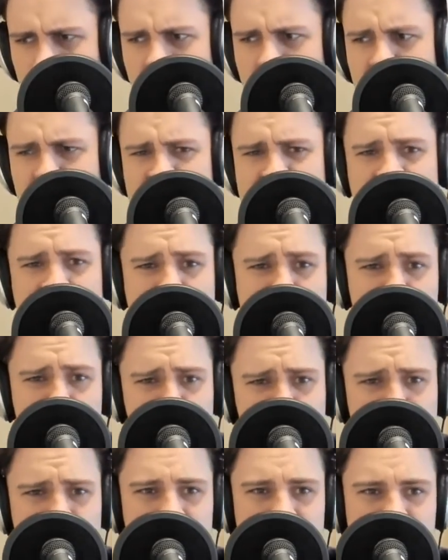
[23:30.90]
the
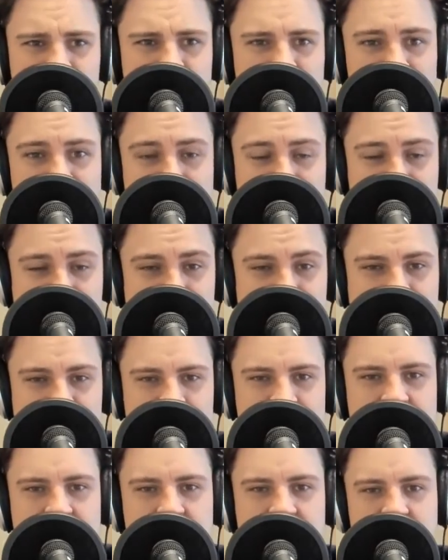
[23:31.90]
tension in that
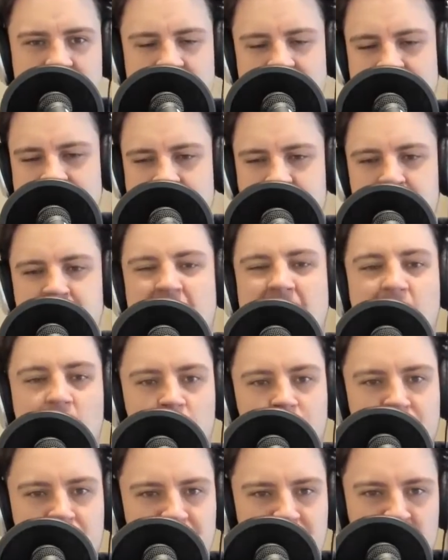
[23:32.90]
scene is
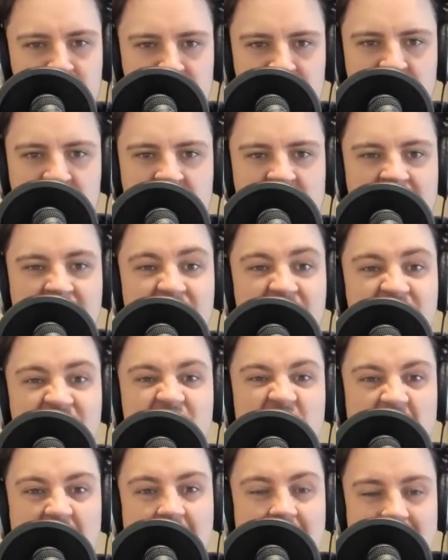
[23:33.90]
palpable. You can
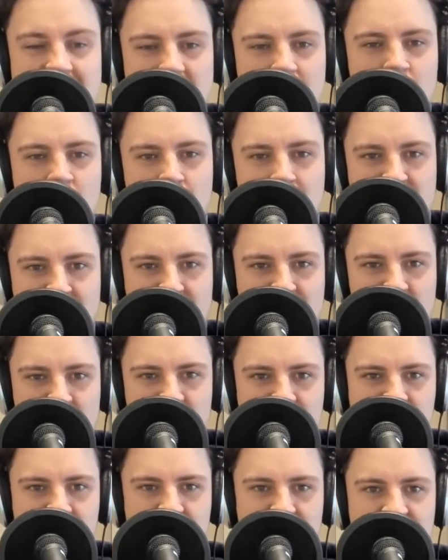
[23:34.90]
feel it coming through
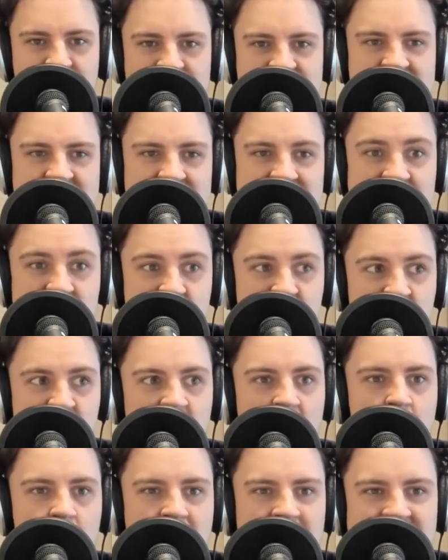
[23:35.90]
the screen. It's
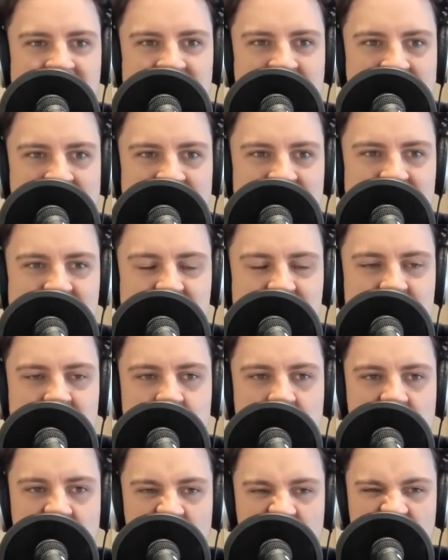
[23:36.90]
so intense
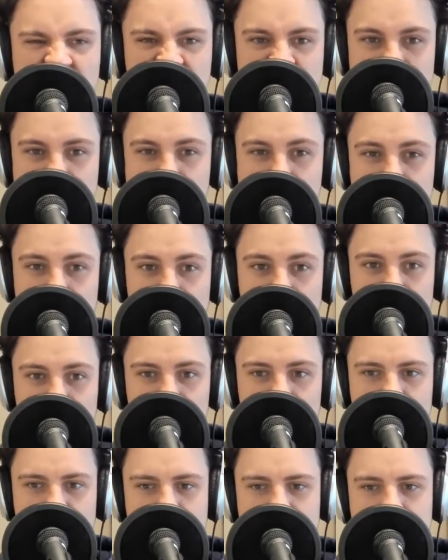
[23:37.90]
and
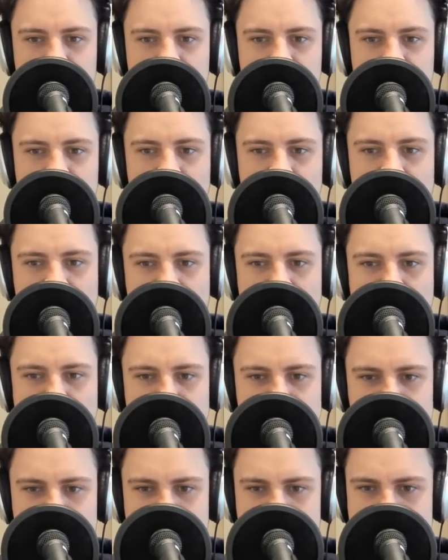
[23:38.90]
visceral
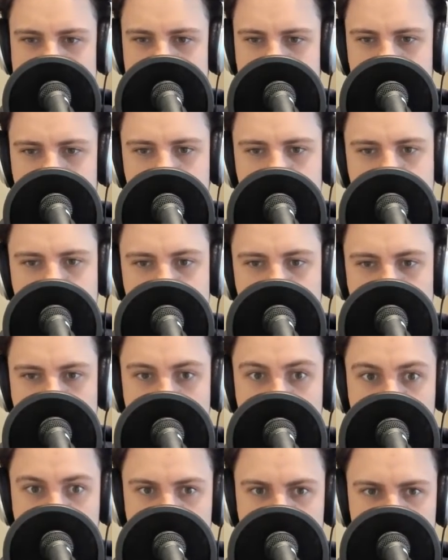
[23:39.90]
and
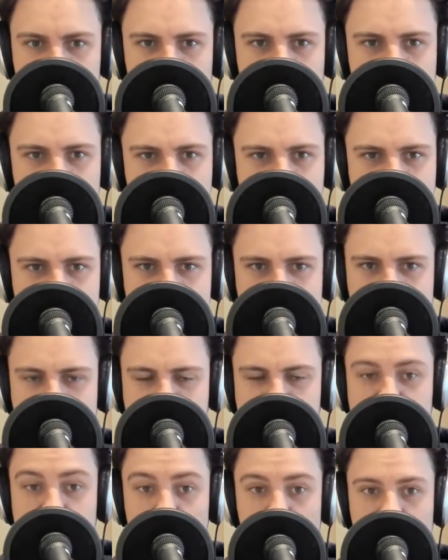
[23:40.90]
brutal,
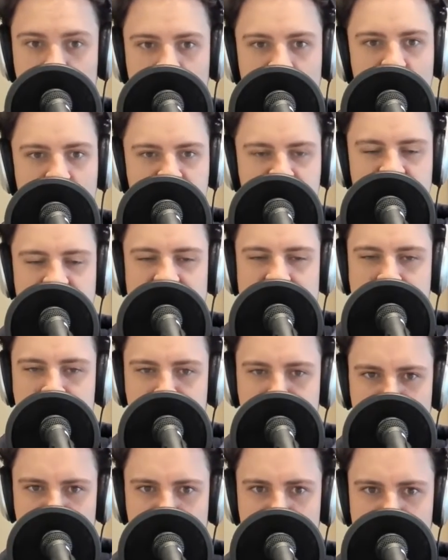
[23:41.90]
psychologically
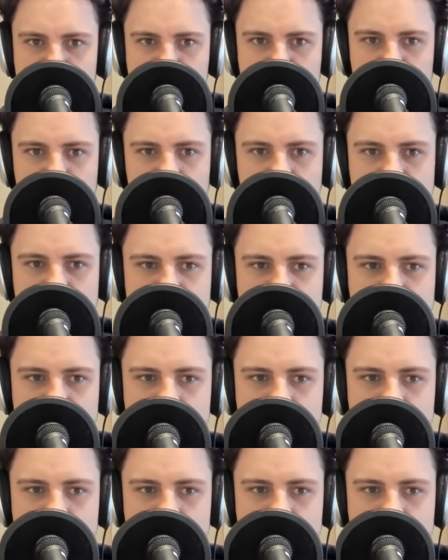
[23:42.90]
brutal.